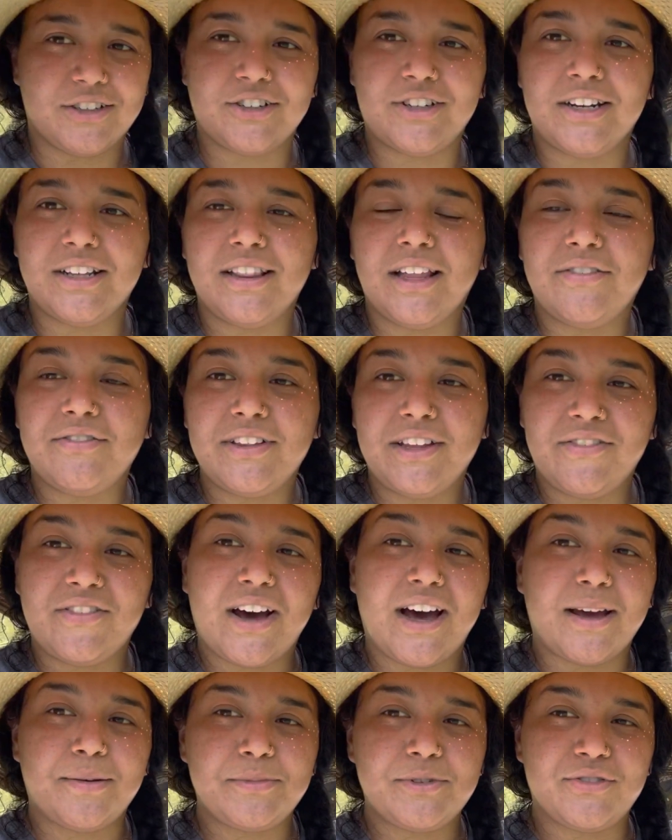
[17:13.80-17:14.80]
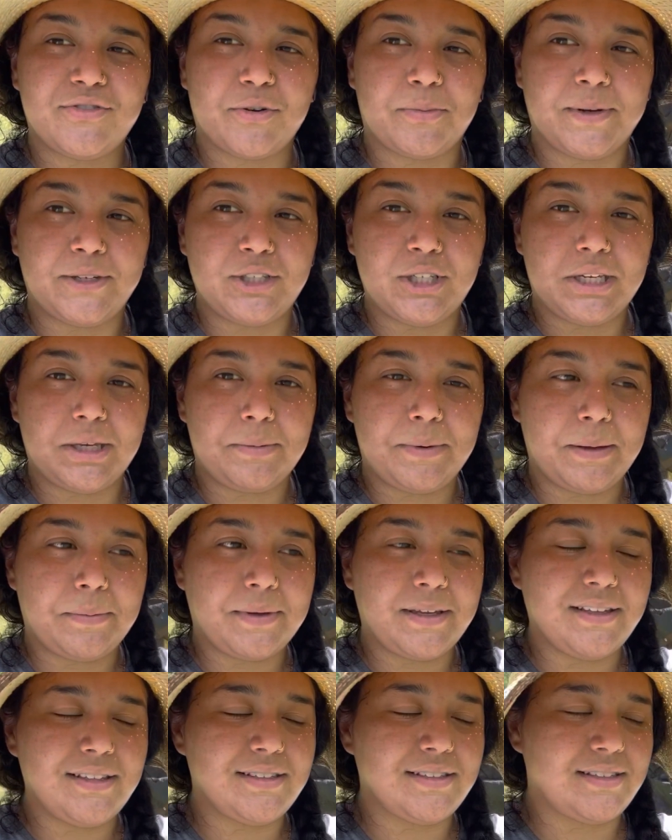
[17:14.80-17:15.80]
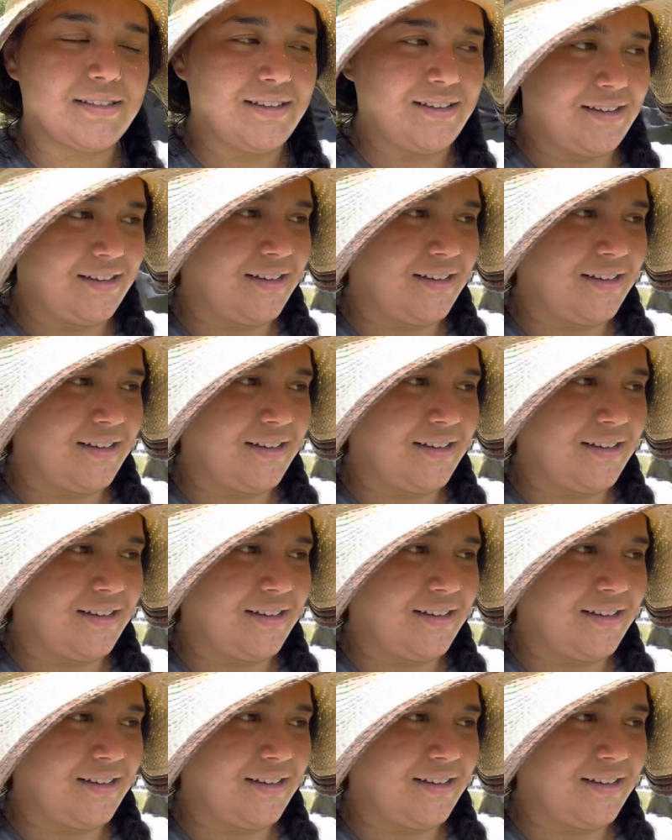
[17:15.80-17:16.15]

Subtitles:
Good and lovely vibes for my chickie babies,